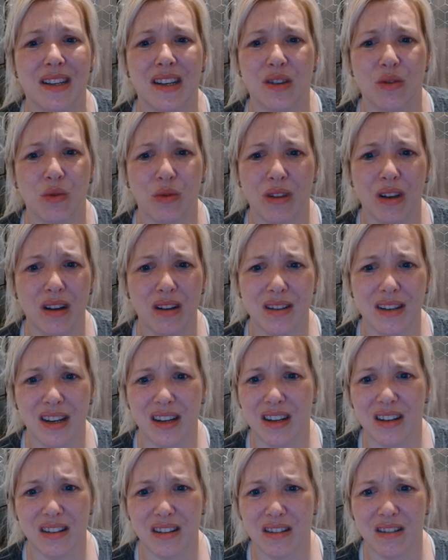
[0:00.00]
or
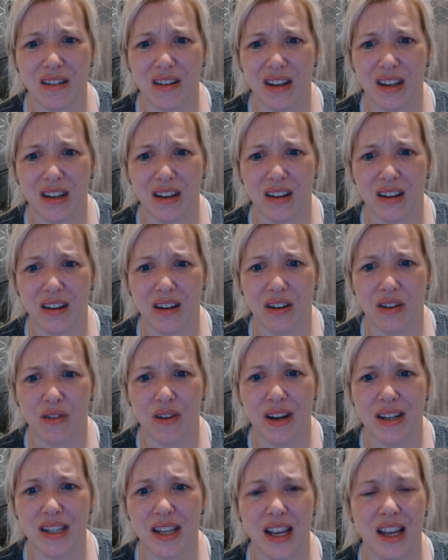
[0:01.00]
30s. It's like
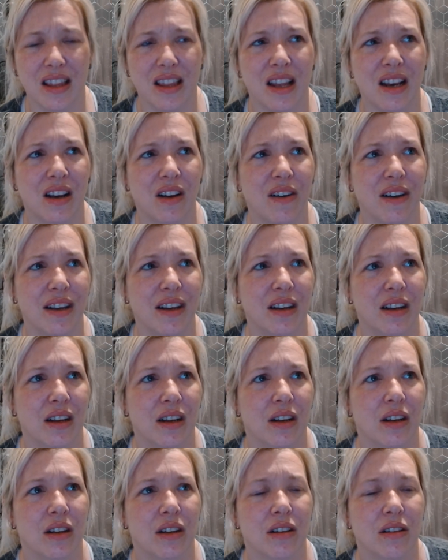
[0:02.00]
crazy. And then like
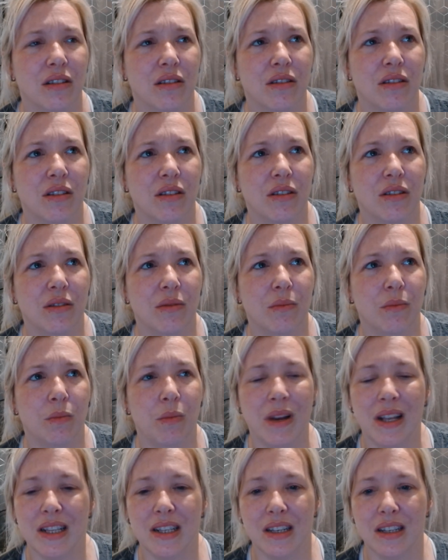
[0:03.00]
the
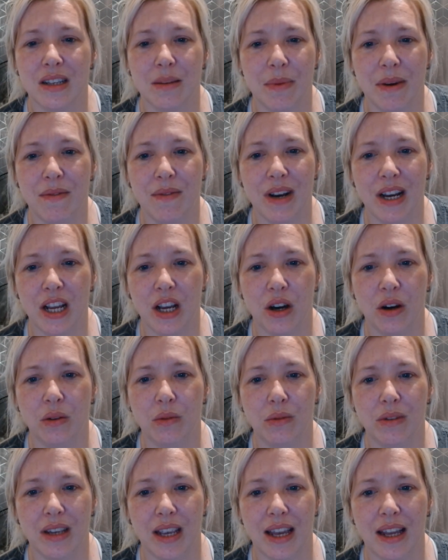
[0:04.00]
winters will be really
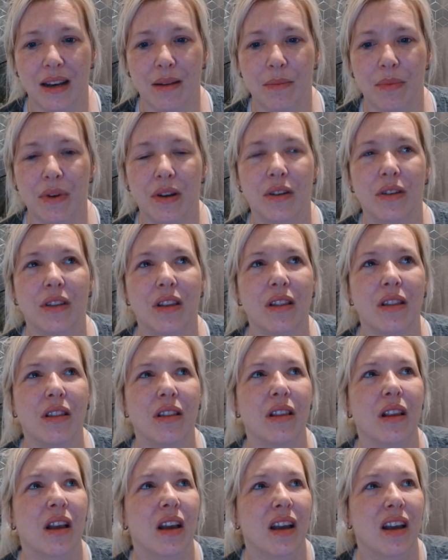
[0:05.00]
cold again. But
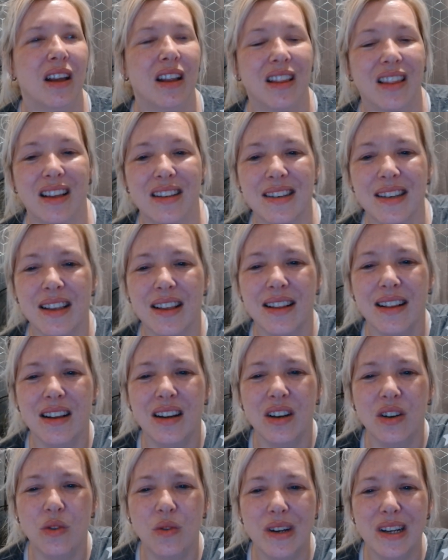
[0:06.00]
that's the thing that
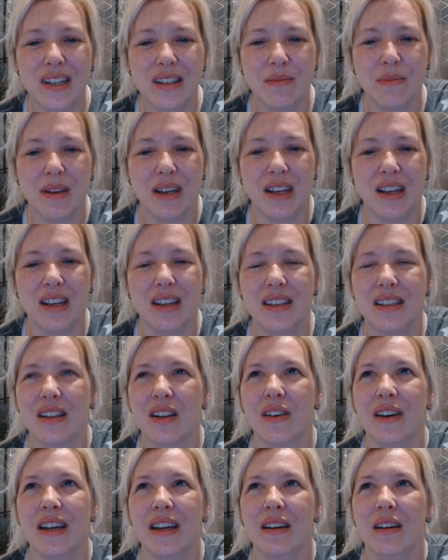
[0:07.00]
annoys me, is
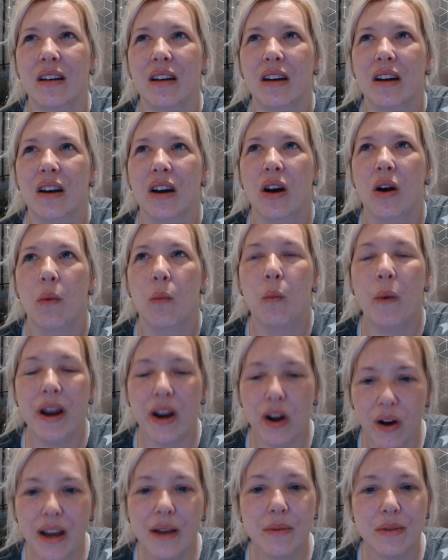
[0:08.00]
like when
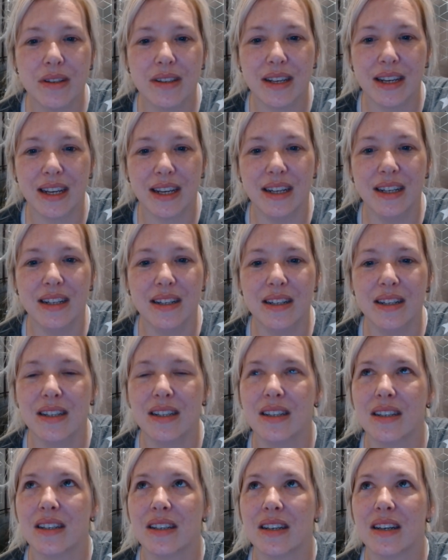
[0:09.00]
I was a kid,
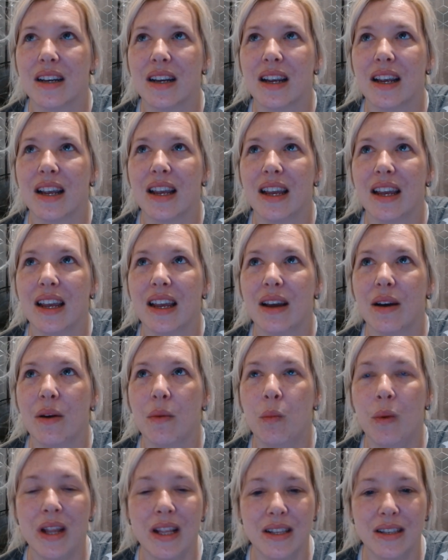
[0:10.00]

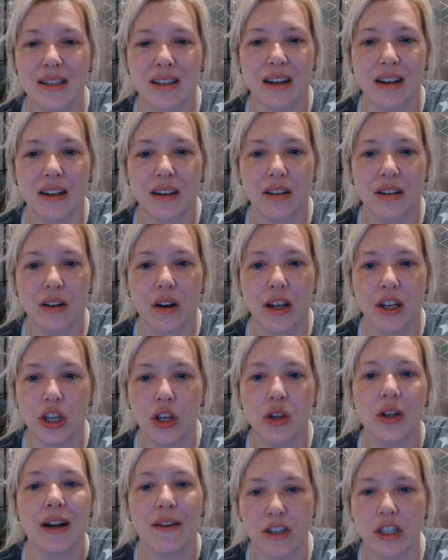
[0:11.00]
winter, like
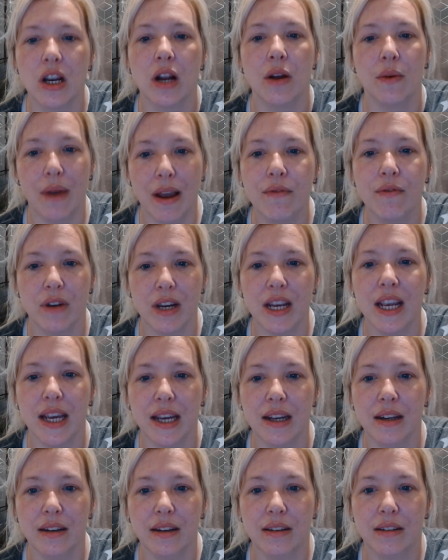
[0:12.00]
you'd have snow
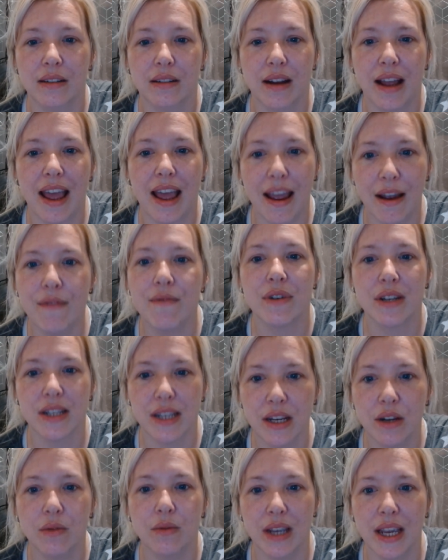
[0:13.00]
every
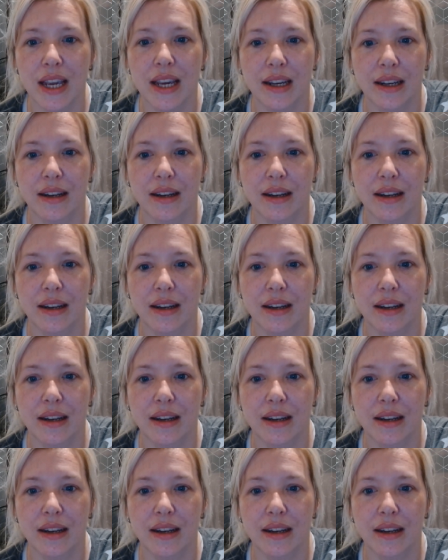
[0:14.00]
single year,